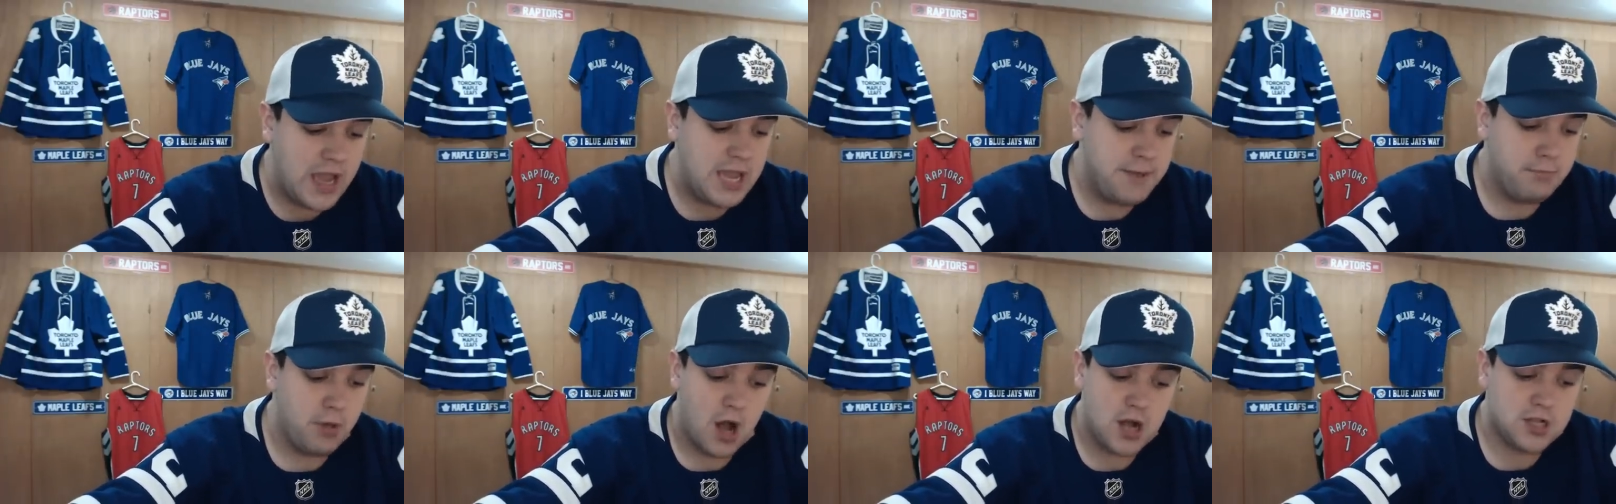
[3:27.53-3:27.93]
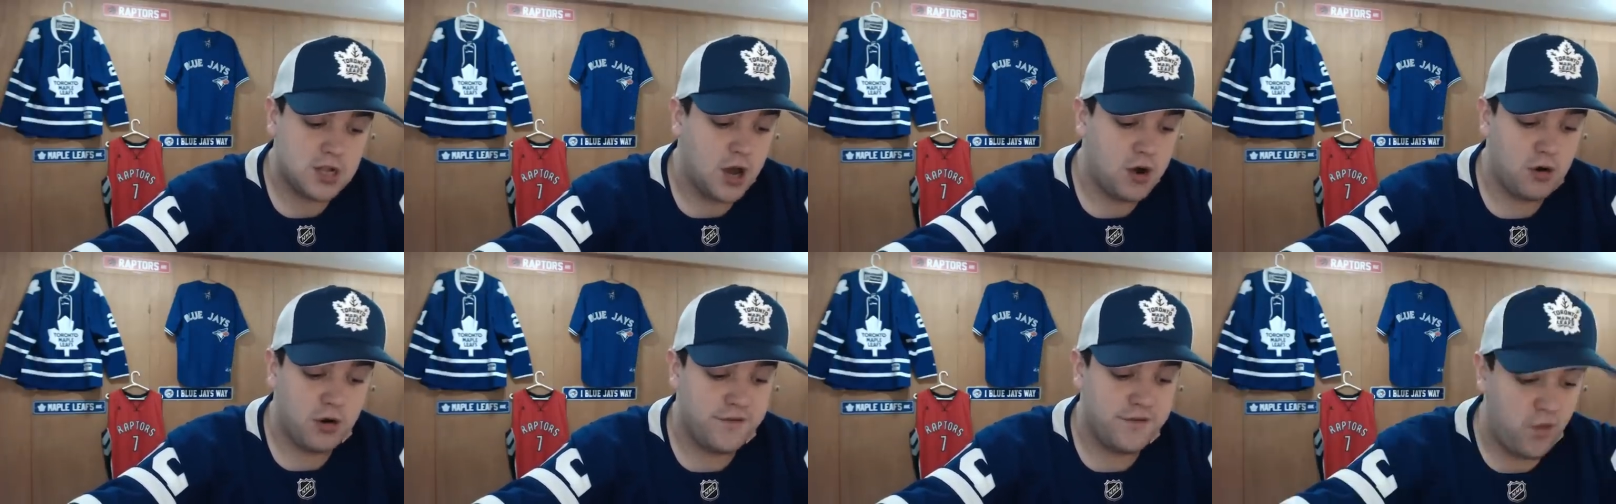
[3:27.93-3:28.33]
He blocked
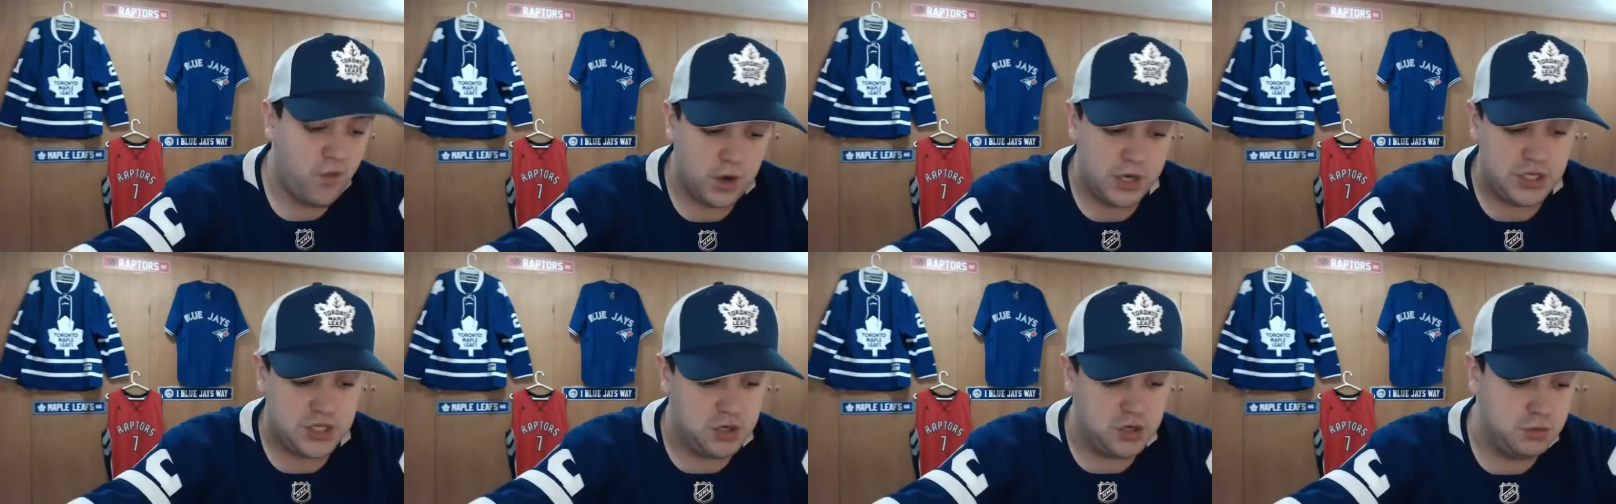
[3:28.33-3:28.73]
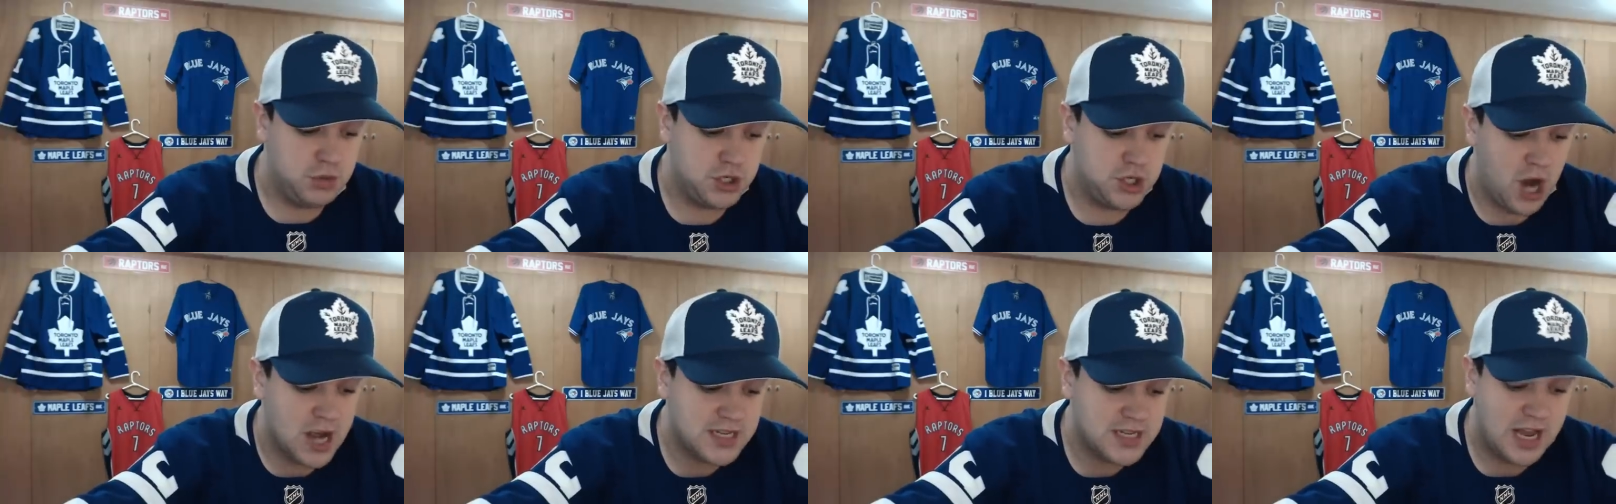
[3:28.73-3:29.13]
142
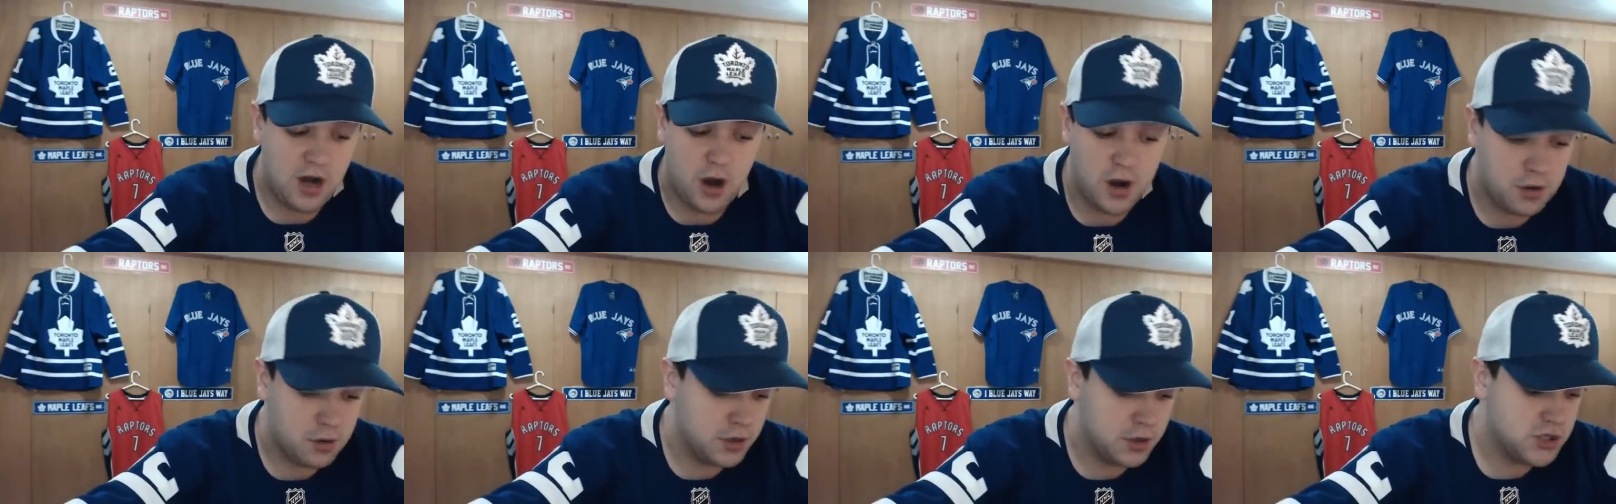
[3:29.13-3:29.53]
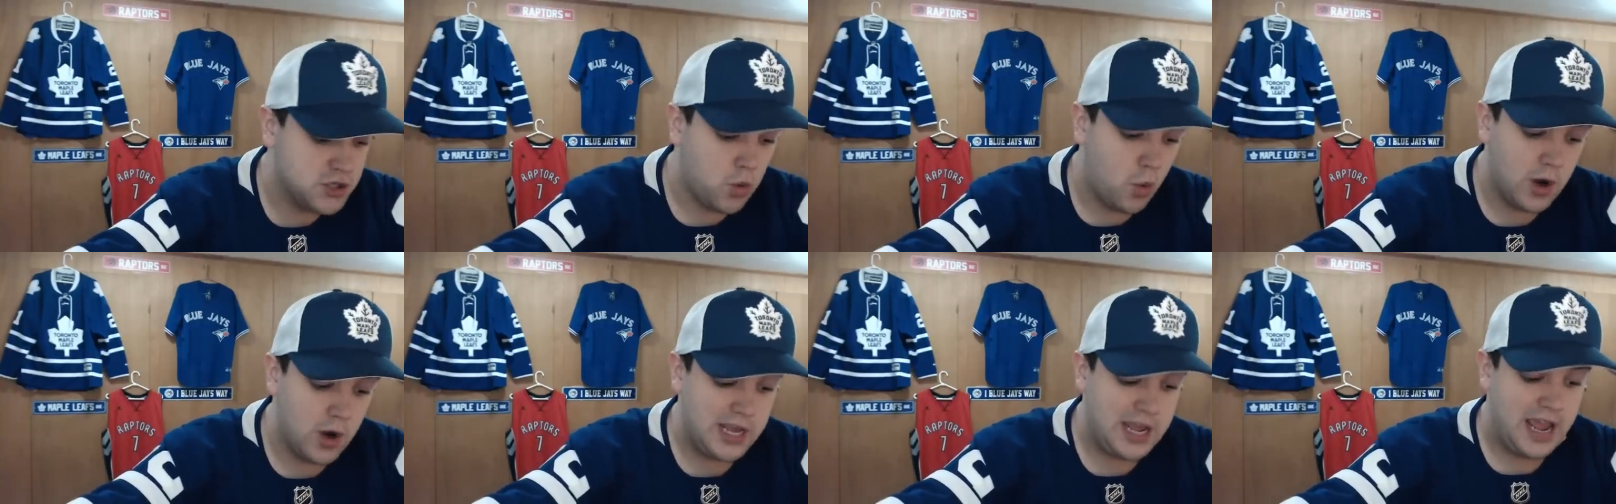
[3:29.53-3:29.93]
shots, had
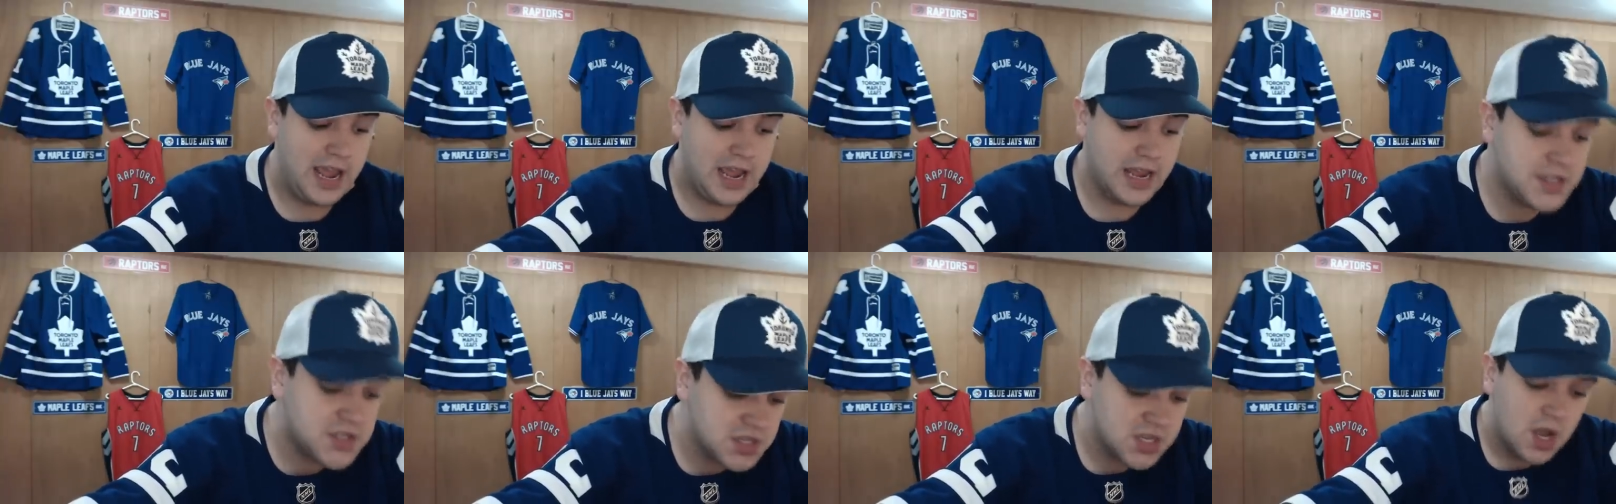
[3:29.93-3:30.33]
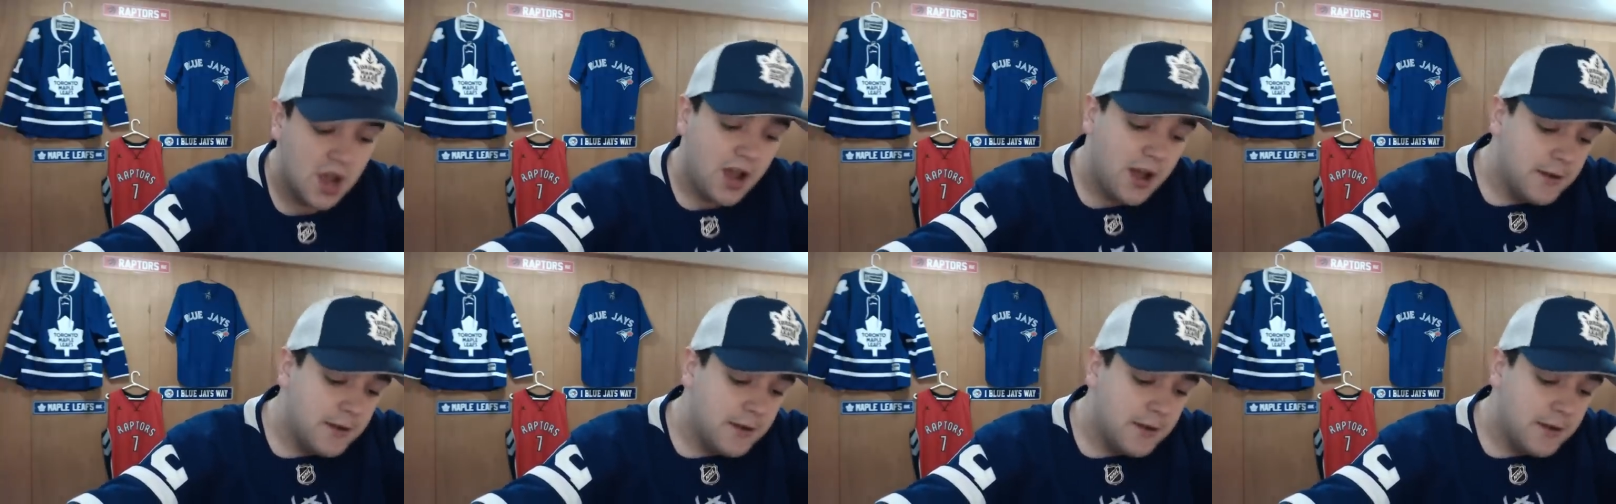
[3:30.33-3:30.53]
120 hits.